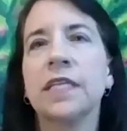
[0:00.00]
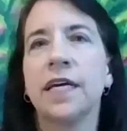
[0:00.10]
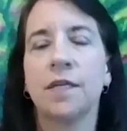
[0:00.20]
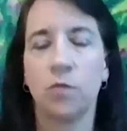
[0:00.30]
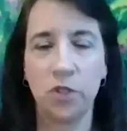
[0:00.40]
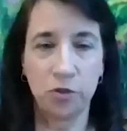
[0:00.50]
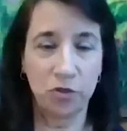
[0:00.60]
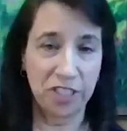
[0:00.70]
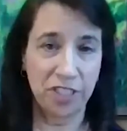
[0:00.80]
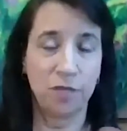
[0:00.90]
at when you're
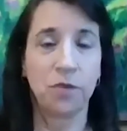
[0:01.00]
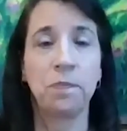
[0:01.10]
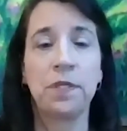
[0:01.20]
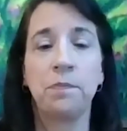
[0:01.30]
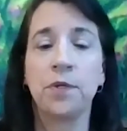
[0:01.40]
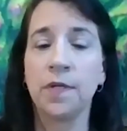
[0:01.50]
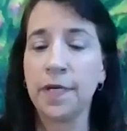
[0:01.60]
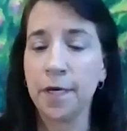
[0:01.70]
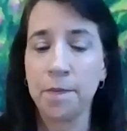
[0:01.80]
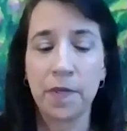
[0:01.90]
dealing with people
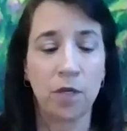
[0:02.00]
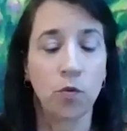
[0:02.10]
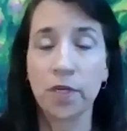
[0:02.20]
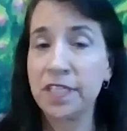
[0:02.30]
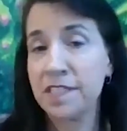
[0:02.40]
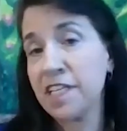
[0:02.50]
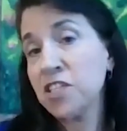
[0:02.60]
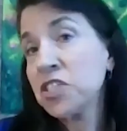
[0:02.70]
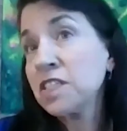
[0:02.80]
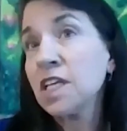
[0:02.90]
in
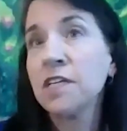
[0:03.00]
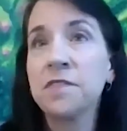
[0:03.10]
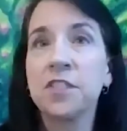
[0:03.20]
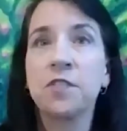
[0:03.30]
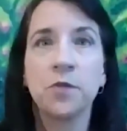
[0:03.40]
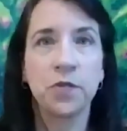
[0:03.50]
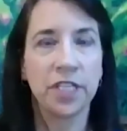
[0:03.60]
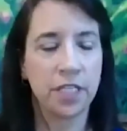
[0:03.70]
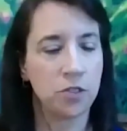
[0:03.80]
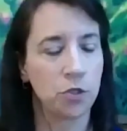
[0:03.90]
organizational life and
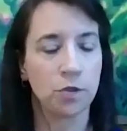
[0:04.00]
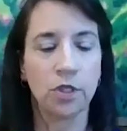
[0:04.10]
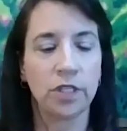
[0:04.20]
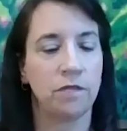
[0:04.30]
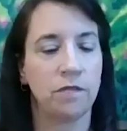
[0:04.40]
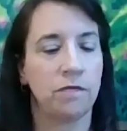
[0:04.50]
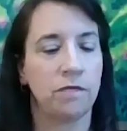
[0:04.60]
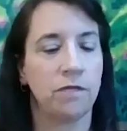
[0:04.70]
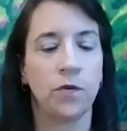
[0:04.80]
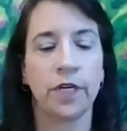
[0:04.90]
communities, you're looking
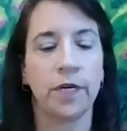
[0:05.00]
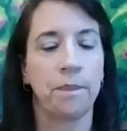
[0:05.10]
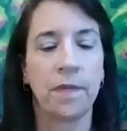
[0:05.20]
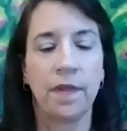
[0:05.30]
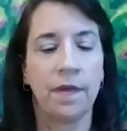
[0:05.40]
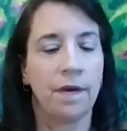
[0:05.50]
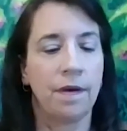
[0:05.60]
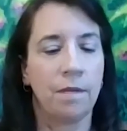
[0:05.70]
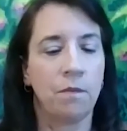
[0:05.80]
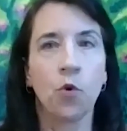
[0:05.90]
for
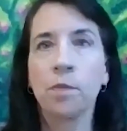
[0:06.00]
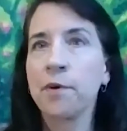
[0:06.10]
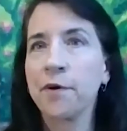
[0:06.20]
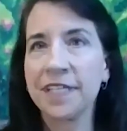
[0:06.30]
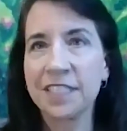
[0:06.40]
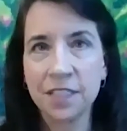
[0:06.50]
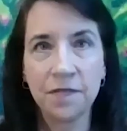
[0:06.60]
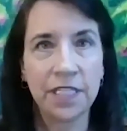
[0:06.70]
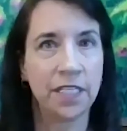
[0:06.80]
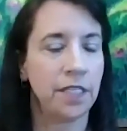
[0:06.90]
more
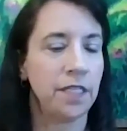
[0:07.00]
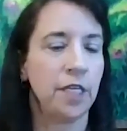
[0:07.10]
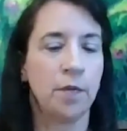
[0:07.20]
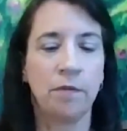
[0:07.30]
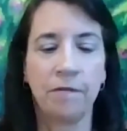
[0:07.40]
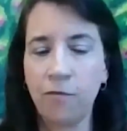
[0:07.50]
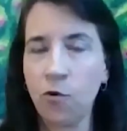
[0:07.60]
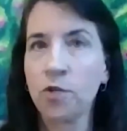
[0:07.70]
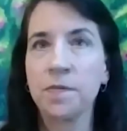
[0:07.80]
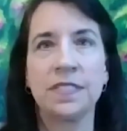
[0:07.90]
productivity,
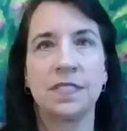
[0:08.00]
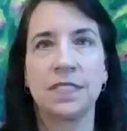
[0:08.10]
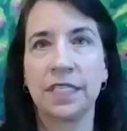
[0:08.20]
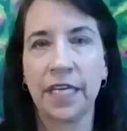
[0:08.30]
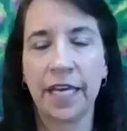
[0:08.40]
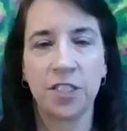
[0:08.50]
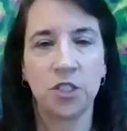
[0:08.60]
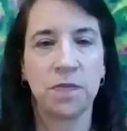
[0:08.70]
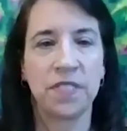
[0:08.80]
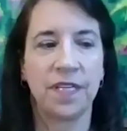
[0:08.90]
performance,
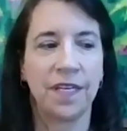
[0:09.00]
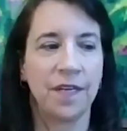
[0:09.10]
engagement,